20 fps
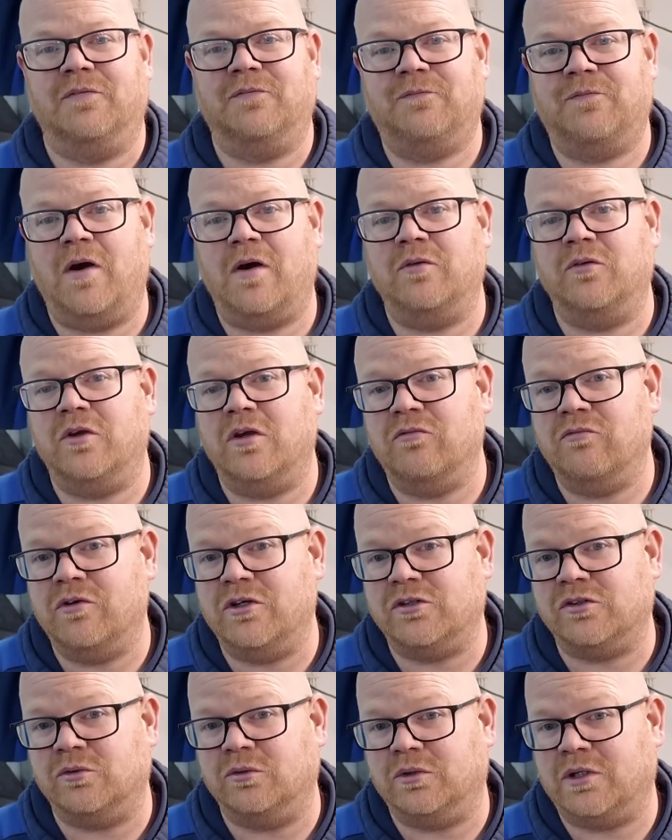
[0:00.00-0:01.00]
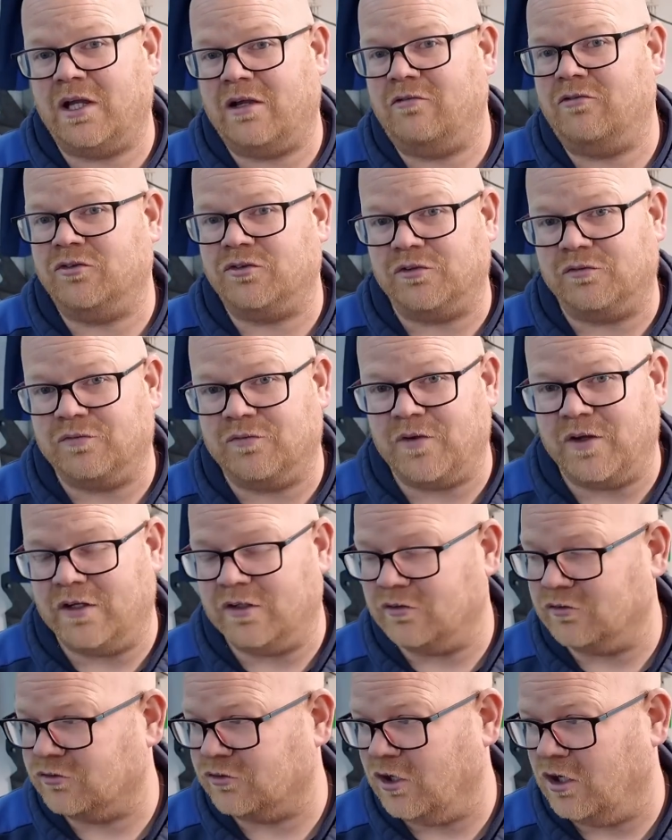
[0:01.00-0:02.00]
phoned the original garage who
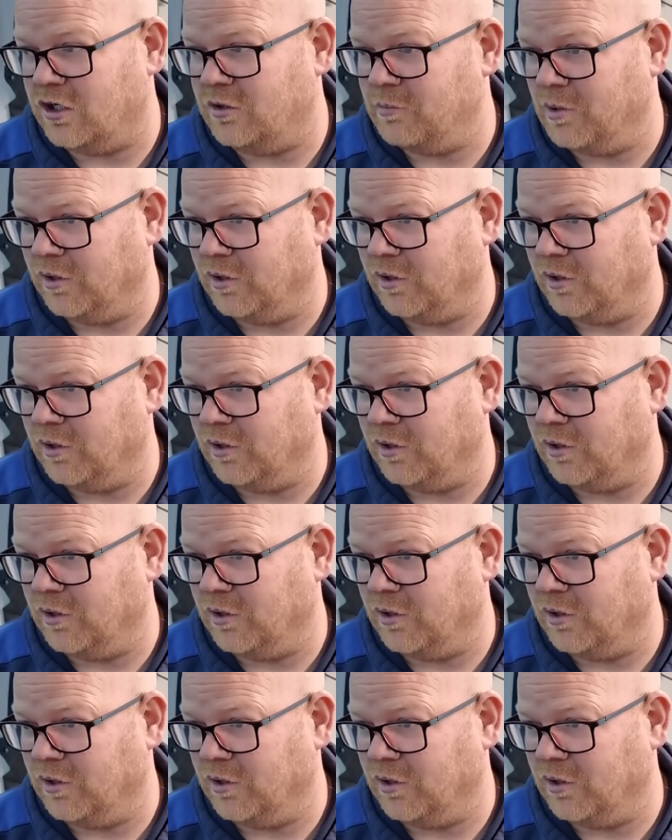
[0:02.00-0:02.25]
fitted the starter